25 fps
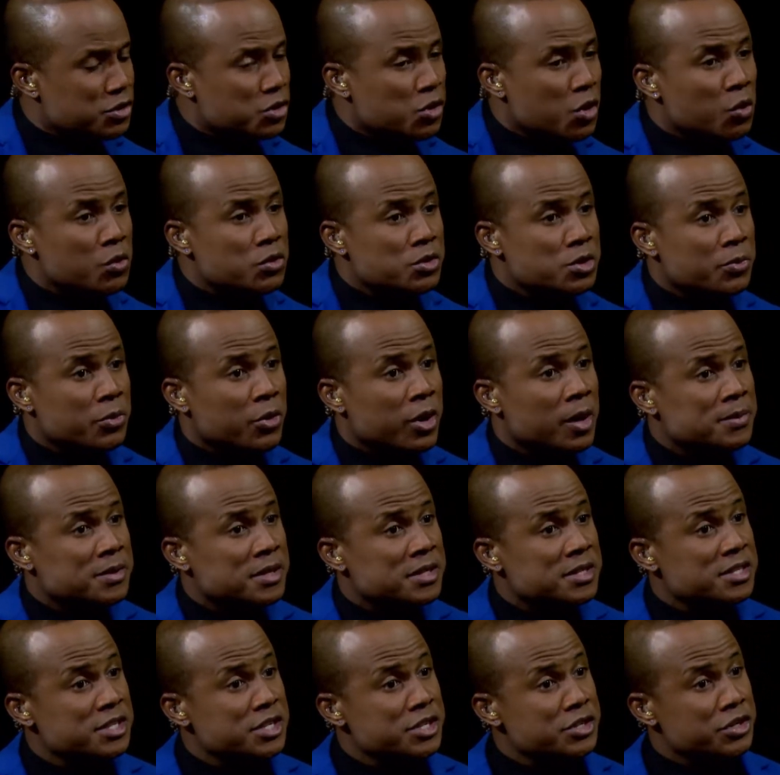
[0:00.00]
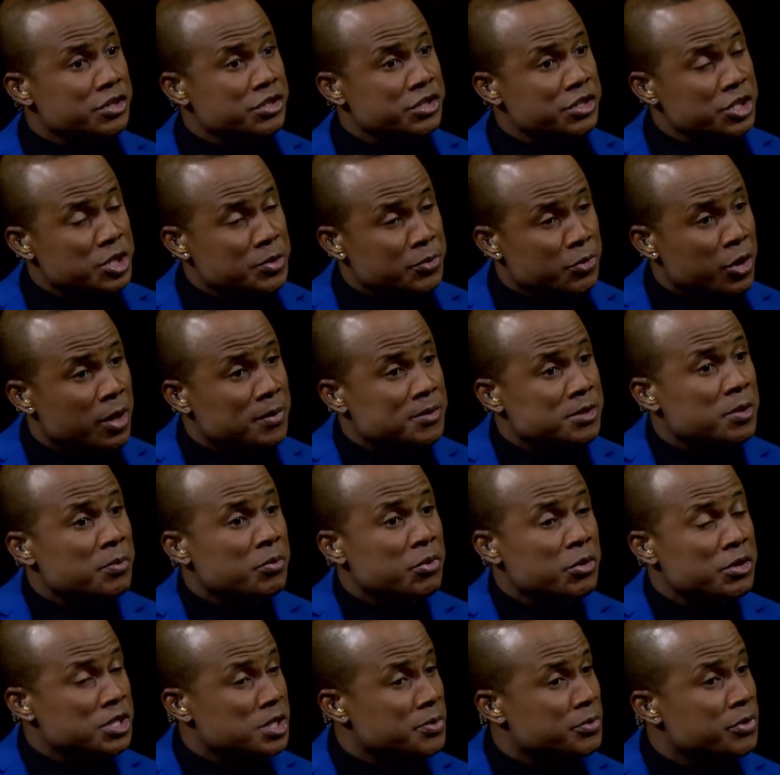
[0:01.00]
council, perhaps a senior teacher, perhaps the
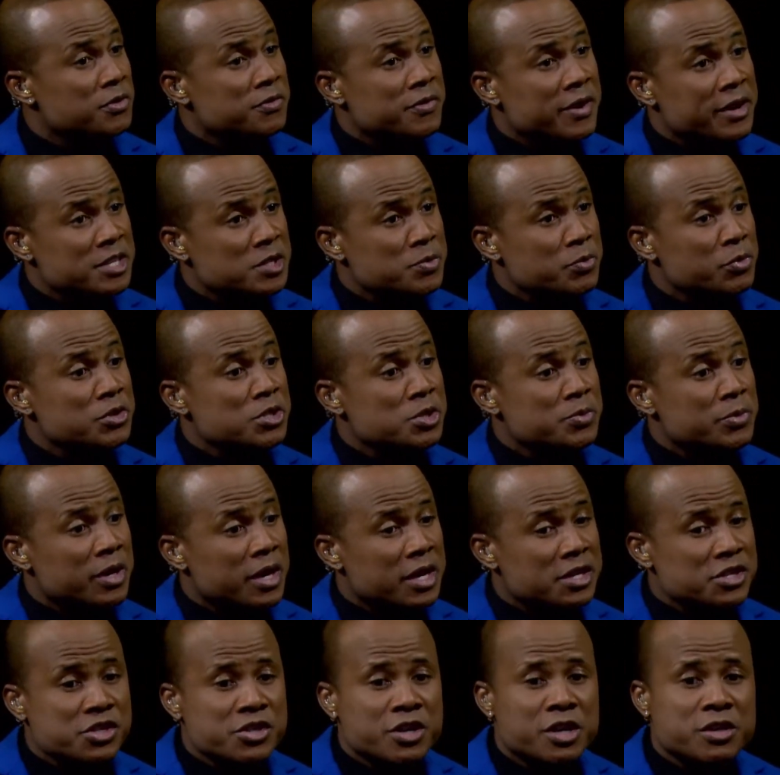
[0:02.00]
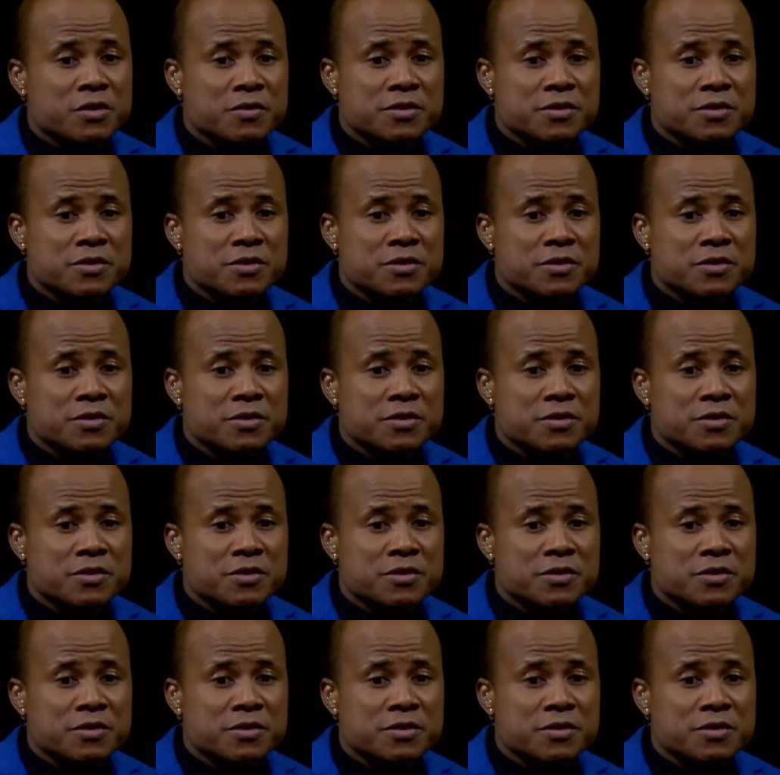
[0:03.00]
principal, vice principal has charge of